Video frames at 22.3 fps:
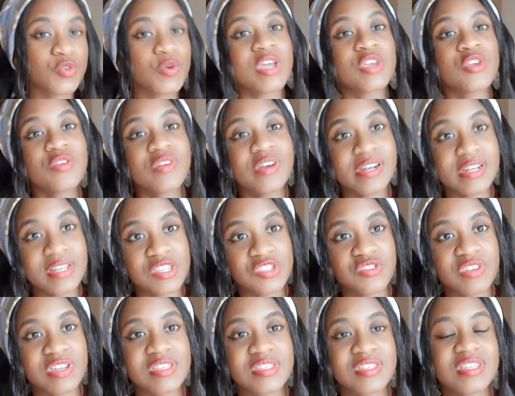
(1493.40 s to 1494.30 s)

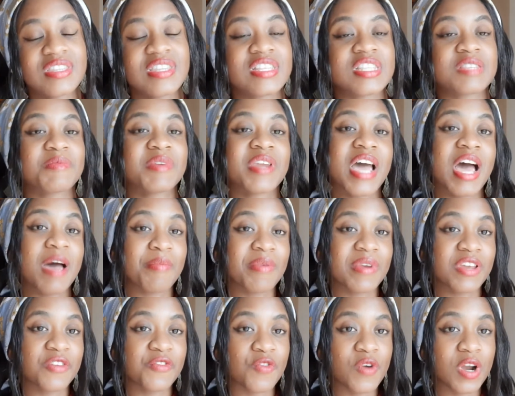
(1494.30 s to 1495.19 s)
Uranus transit that's been
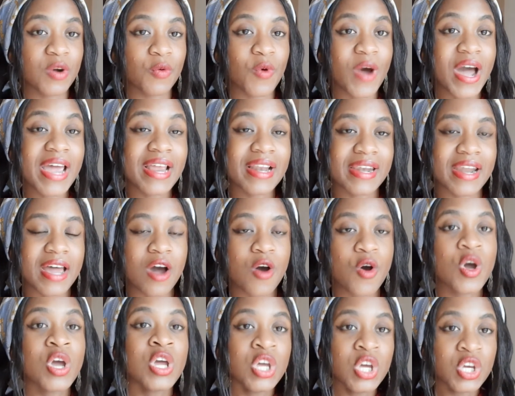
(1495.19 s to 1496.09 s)
happening for a while
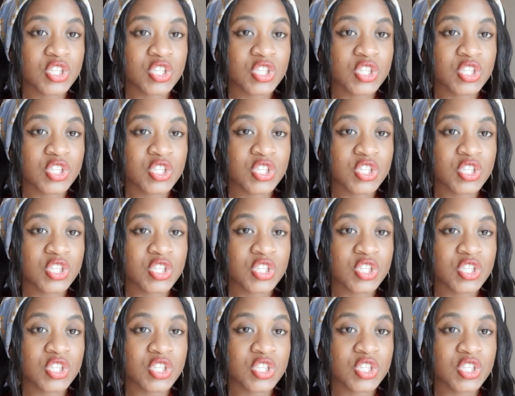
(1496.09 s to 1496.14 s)
now.